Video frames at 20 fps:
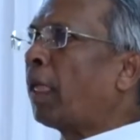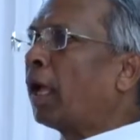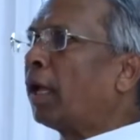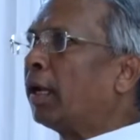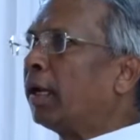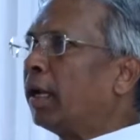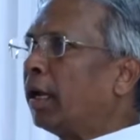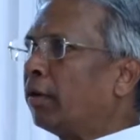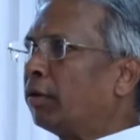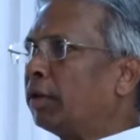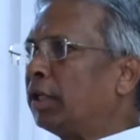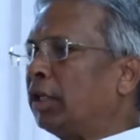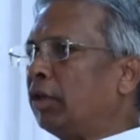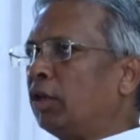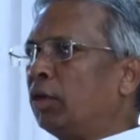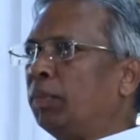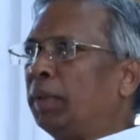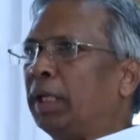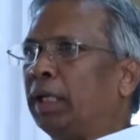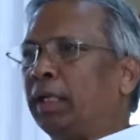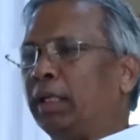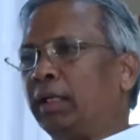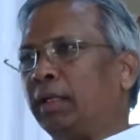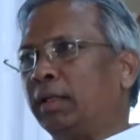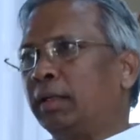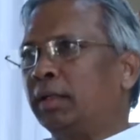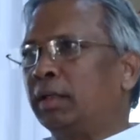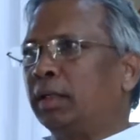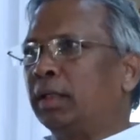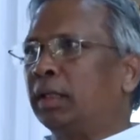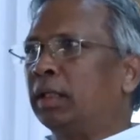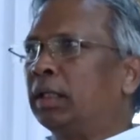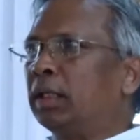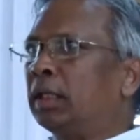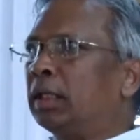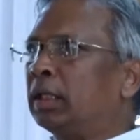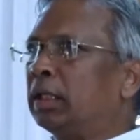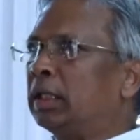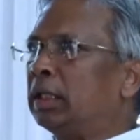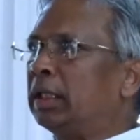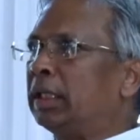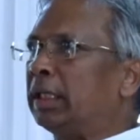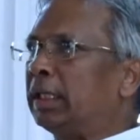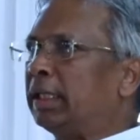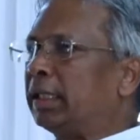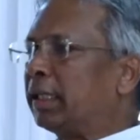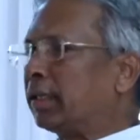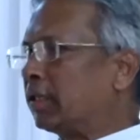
Now he will be in the